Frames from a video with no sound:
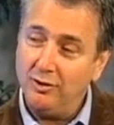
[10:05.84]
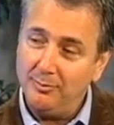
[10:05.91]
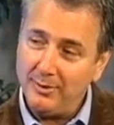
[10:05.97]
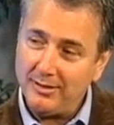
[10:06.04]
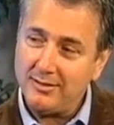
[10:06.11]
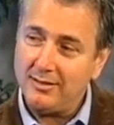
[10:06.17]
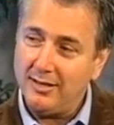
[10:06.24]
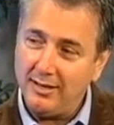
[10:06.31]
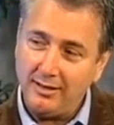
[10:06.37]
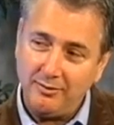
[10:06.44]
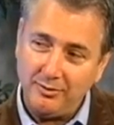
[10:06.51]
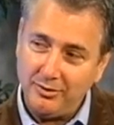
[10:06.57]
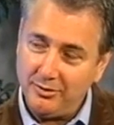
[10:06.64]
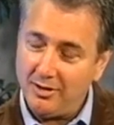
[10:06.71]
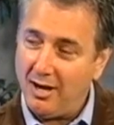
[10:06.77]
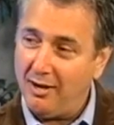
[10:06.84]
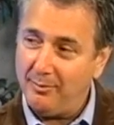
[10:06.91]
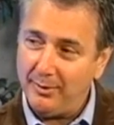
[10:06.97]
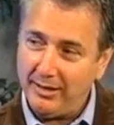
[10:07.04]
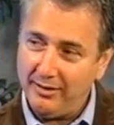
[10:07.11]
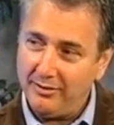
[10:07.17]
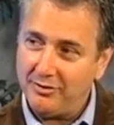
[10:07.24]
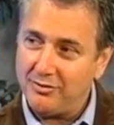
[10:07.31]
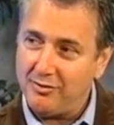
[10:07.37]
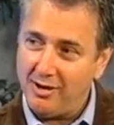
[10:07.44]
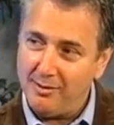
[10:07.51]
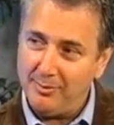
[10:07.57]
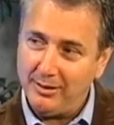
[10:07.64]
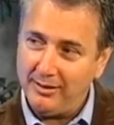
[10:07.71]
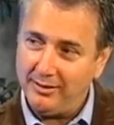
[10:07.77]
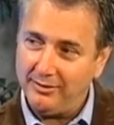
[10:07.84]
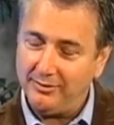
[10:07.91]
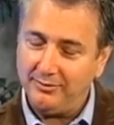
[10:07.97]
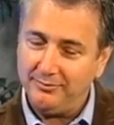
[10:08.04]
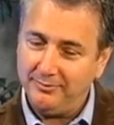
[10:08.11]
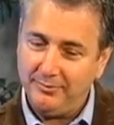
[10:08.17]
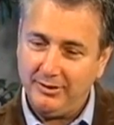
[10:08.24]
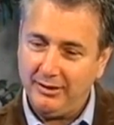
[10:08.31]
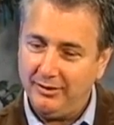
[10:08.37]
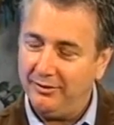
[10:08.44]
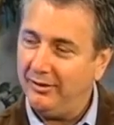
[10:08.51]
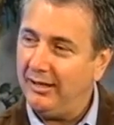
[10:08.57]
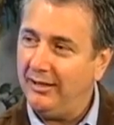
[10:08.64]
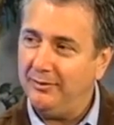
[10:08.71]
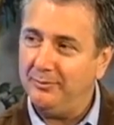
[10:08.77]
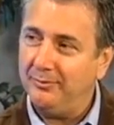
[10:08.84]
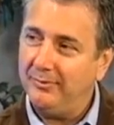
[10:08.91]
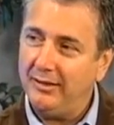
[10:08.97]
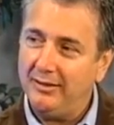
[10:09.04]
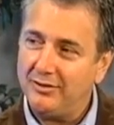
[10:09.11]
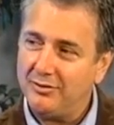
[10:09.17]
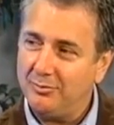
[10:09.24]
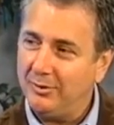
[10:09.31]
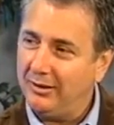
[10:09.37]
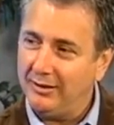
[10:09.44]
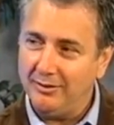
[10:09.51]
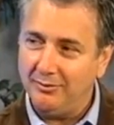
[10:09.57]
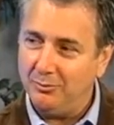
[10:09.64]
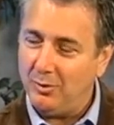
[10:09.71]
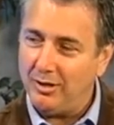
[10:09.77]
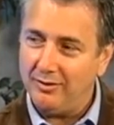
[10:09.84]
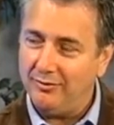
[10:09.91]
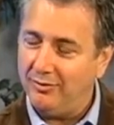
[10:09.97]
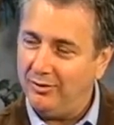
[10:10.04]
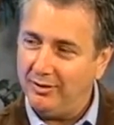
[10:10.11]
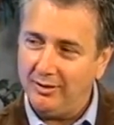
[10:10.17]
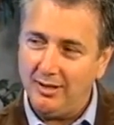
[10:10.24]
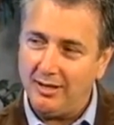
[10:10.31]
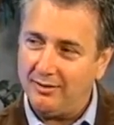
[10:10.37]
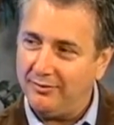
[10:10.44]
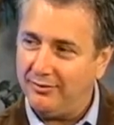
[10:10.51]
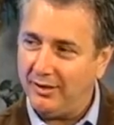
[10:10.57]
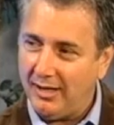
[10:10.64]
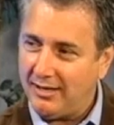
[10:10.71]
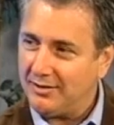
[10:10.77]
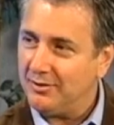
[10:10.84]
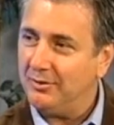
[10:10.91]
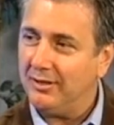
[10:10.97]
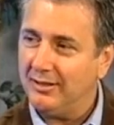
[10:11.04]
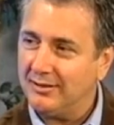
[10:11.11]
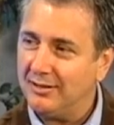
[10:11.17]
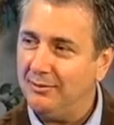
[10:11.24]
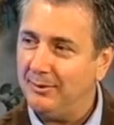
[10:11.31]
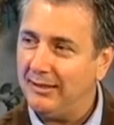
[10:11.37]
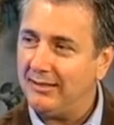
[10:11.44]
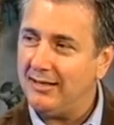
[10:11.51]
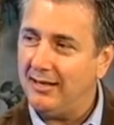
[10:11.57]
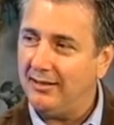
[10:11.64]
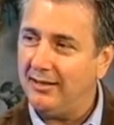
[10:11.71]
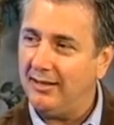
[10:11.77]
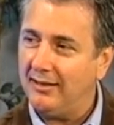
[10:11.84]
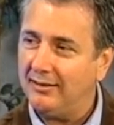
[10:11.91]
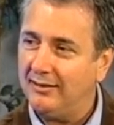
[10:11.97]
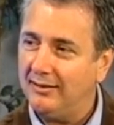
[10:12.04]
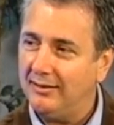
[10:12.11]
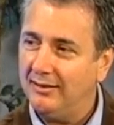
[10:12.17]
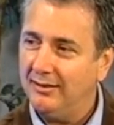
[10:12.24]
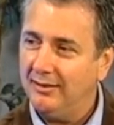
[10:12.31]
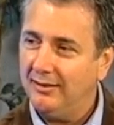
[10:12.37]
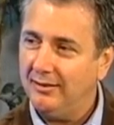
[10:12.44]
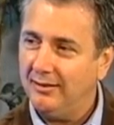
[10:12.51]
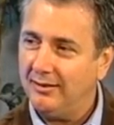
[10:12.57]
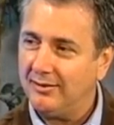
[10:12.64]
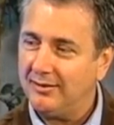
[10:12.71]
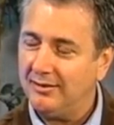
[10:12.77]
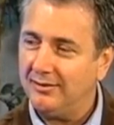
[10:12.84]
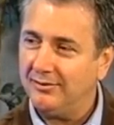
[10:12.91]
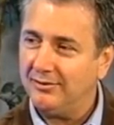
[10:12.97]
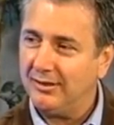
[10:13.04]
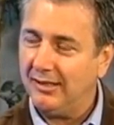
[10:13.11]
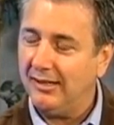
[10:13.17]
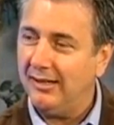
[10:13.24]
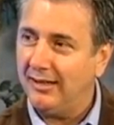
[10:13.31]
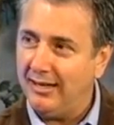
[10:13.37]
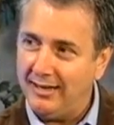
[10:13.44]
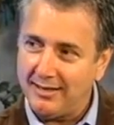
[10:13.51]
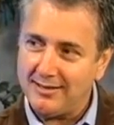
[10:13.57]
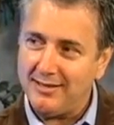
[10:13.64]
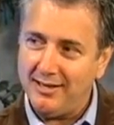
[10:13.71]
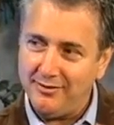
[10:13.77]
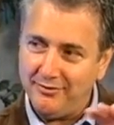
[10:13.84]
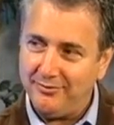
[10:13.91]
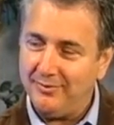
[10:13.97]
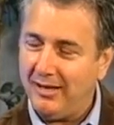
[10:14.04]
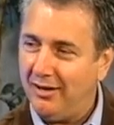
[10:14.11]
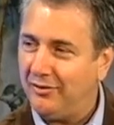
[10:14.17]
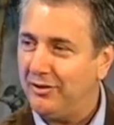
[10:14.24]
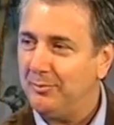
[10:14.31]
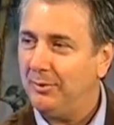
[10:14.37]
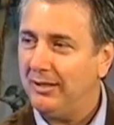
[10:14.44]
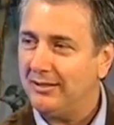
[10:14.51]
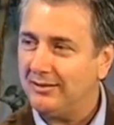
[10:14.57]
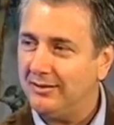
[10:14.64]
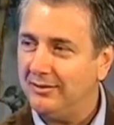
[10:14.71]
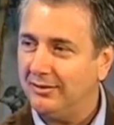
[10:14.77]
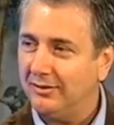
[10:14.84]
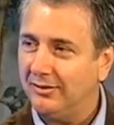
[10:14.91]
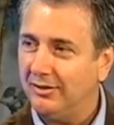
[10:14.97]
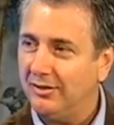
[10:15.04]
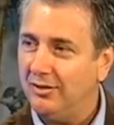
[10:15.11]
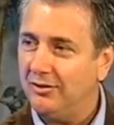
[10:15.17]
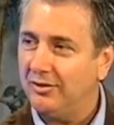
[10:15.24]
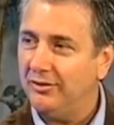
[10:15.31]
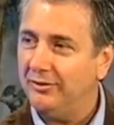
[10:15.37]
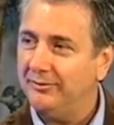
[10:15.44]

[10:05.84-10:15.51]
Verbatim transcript: and sing, or we do comedy or drama, or, you know, and, and it's really wonderful. And a lot of high school kids come and attend that. And, it's a, again a safe, healthy place to, to go to.